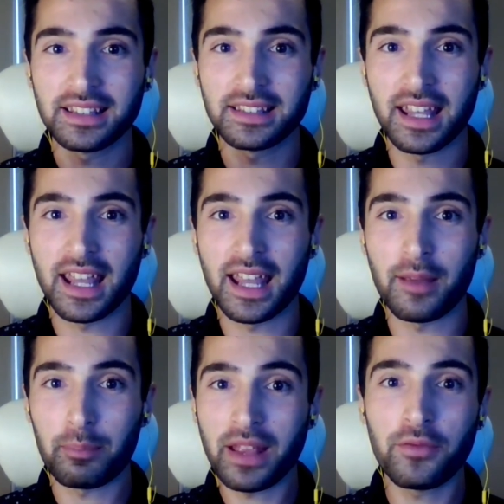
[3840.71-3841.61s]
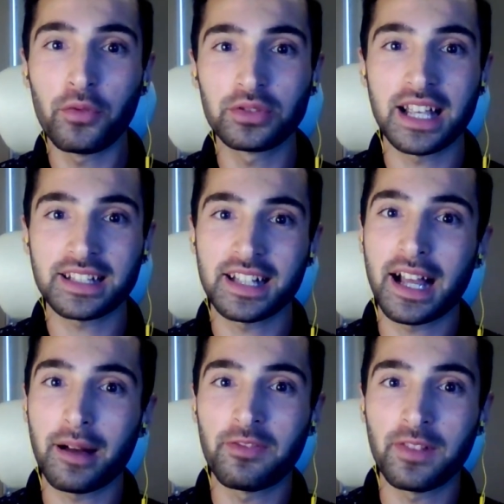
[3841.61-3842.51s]
the pet food doesn't
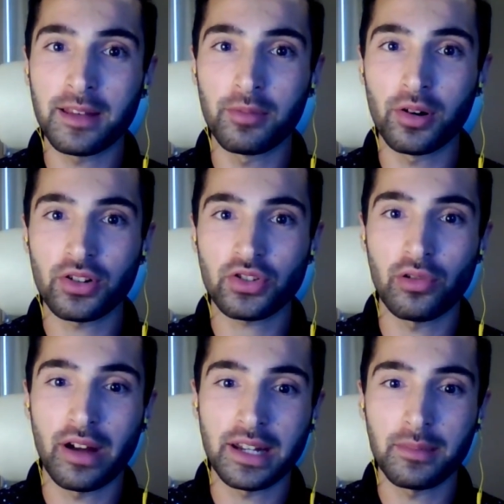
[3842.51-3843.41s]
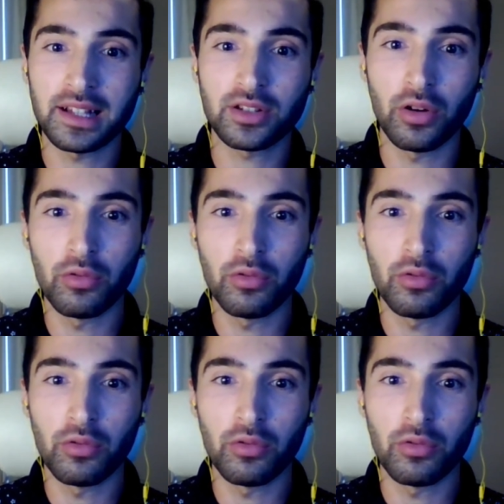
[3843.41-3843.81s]
have flavor, so animals don't